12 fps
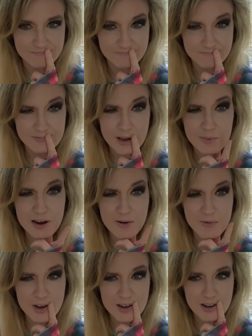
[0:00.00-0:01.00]
Maybe
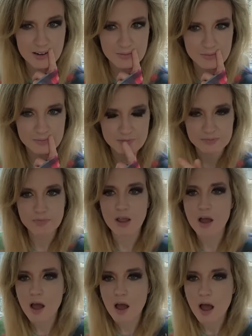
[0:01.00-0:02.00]
I will.
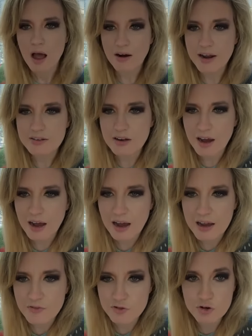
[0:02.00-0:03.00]
All right,
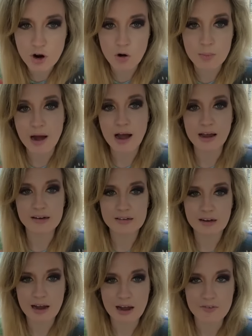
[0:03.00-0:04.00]
uh, if you don't
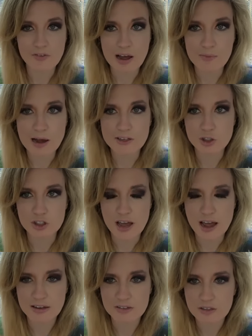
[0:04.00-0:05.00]
mind, I, I might just
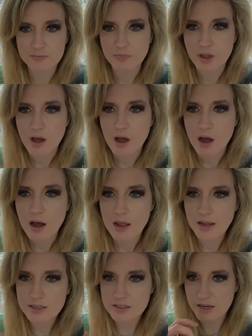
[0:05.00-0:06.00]
ask.
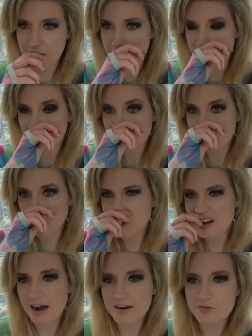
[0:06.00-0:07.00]
Uh, let's see here. That's very
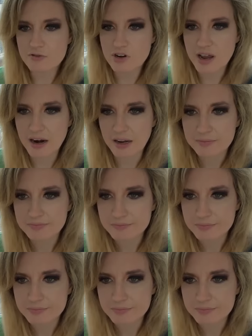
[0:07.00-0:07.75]
kind of you, Danny.